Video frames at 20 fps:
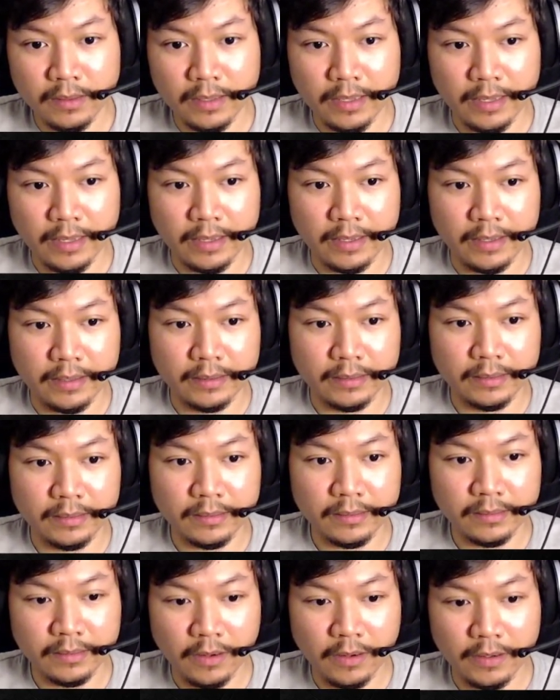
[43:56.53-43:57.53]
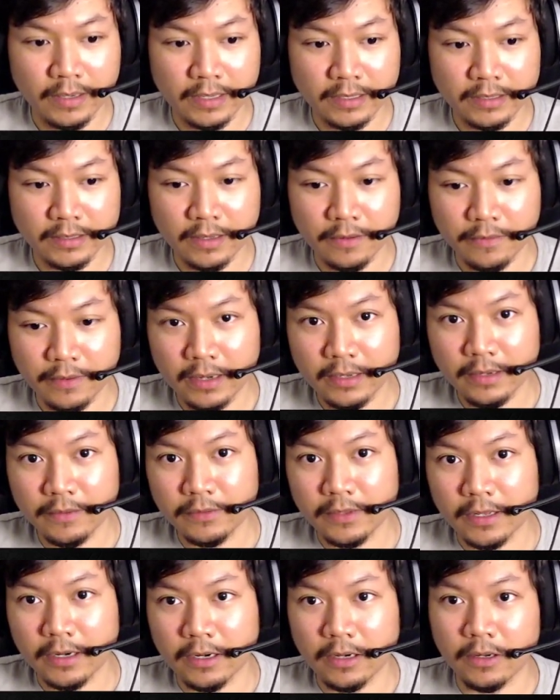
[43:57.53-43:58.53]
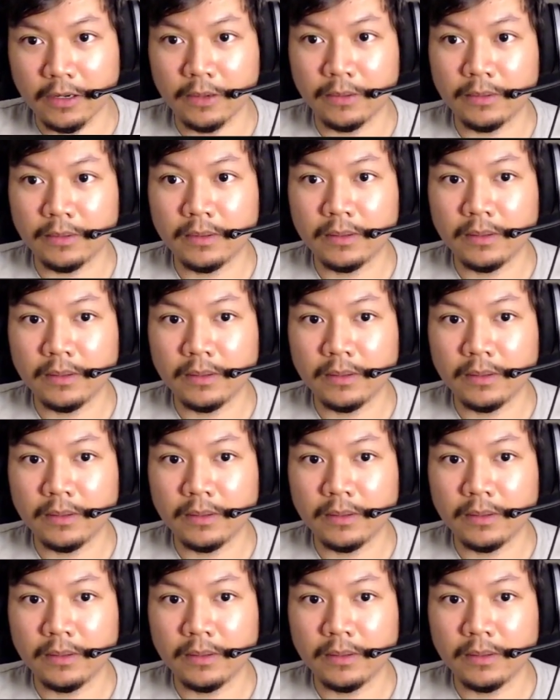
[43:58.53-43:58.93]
and all that stuff. I left that alone.